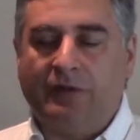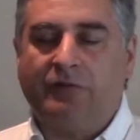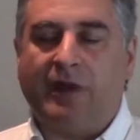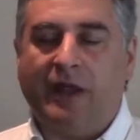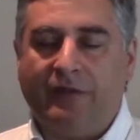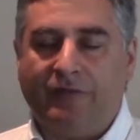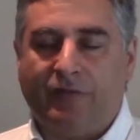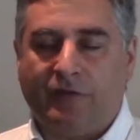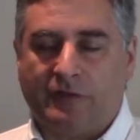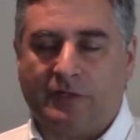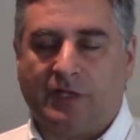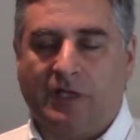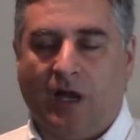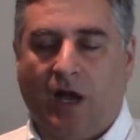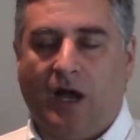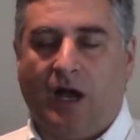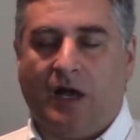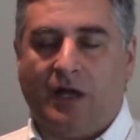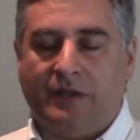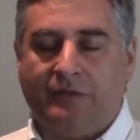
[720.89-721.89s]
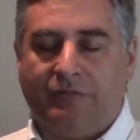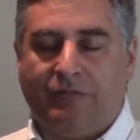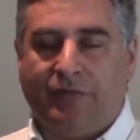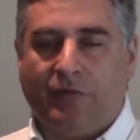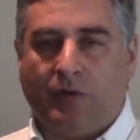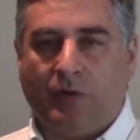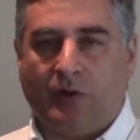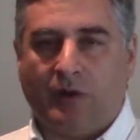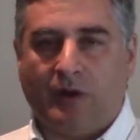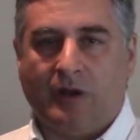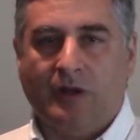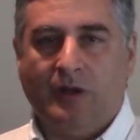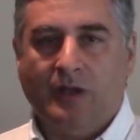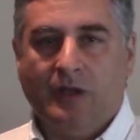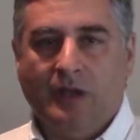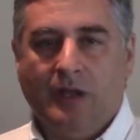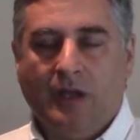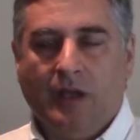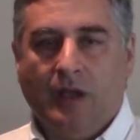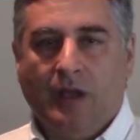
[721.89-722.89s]
grateful to God for
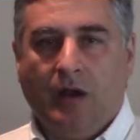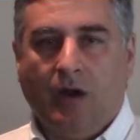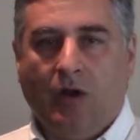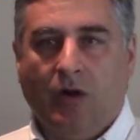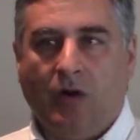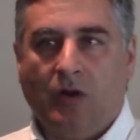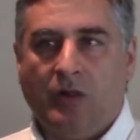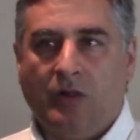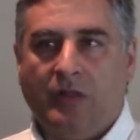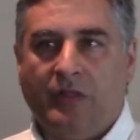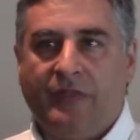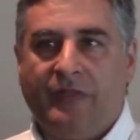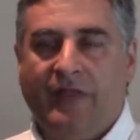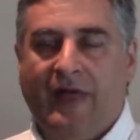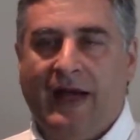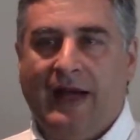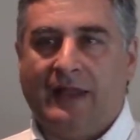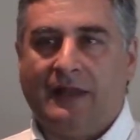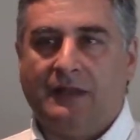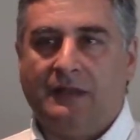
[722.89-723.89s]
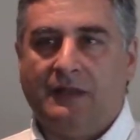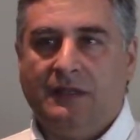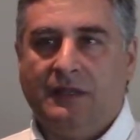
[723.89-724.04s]
all of that